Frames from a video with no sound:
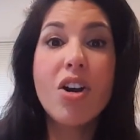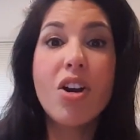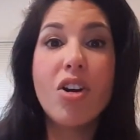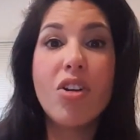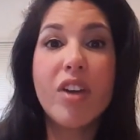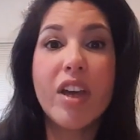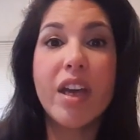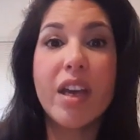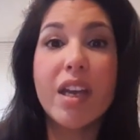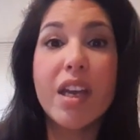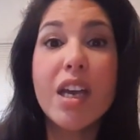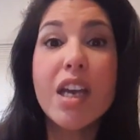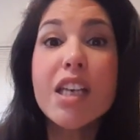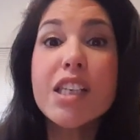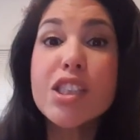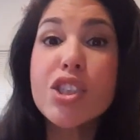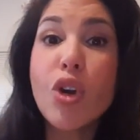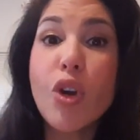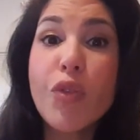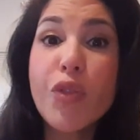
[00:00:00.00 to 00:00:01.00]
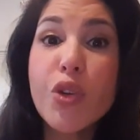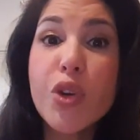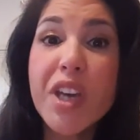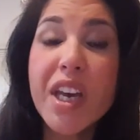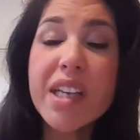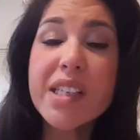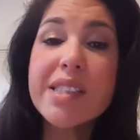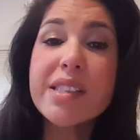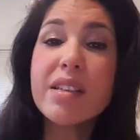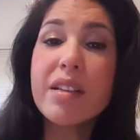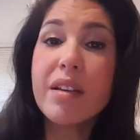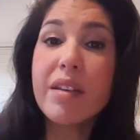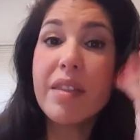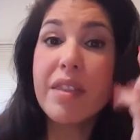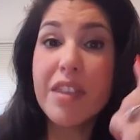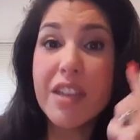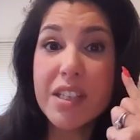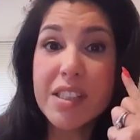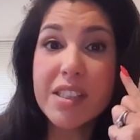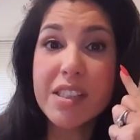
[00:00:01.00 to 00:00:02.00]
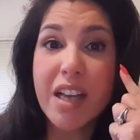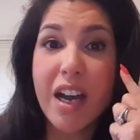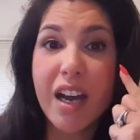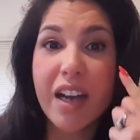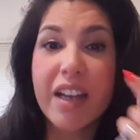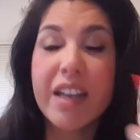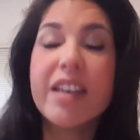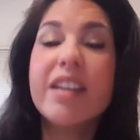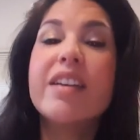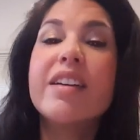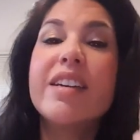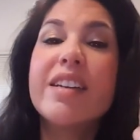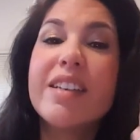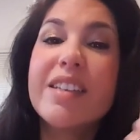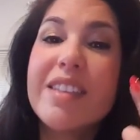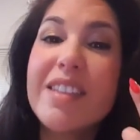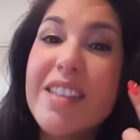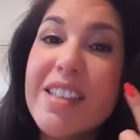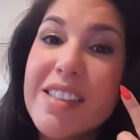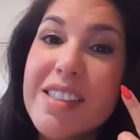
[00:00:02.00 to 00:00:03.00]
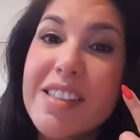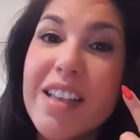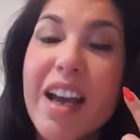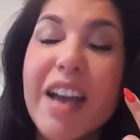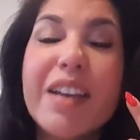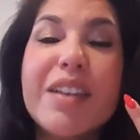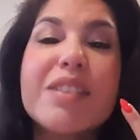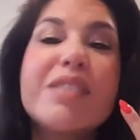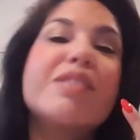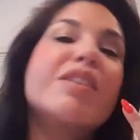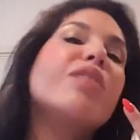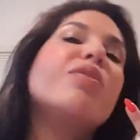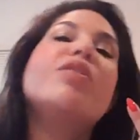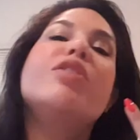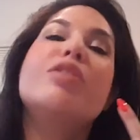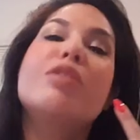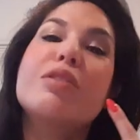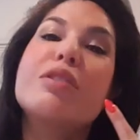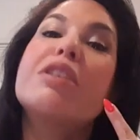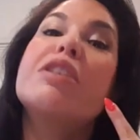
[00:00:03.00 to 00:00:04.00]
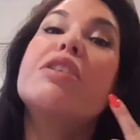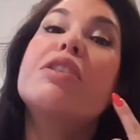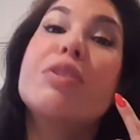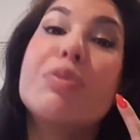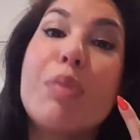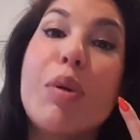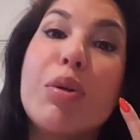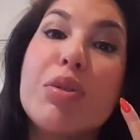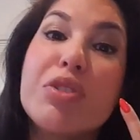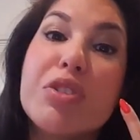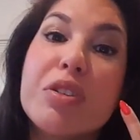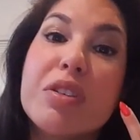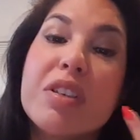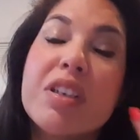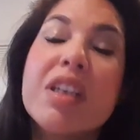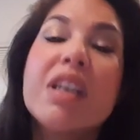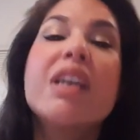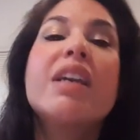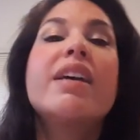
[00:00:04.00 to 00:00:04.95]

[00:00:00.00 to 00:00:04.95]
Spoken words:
Okay, so if you guessed this side is definitely Smolder.